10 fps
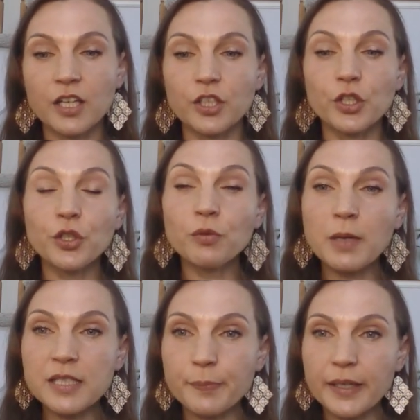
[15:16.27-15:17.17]
You
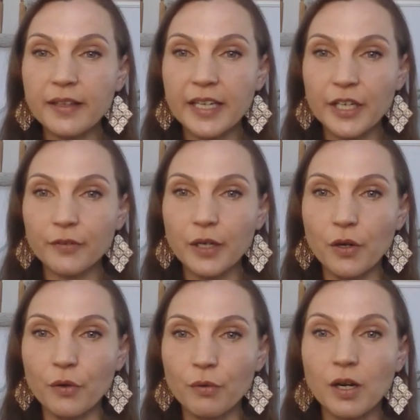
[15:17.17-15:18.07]
must be the
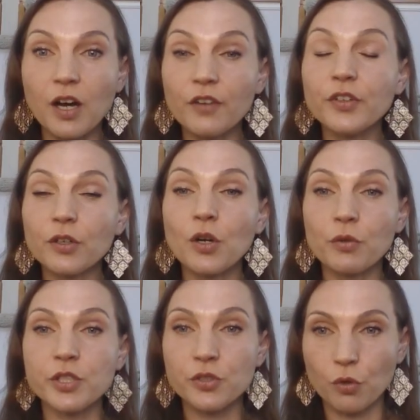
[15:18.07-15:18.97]
hero of your
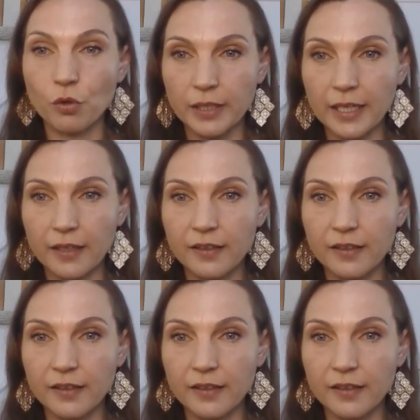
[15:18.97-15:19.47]
own story.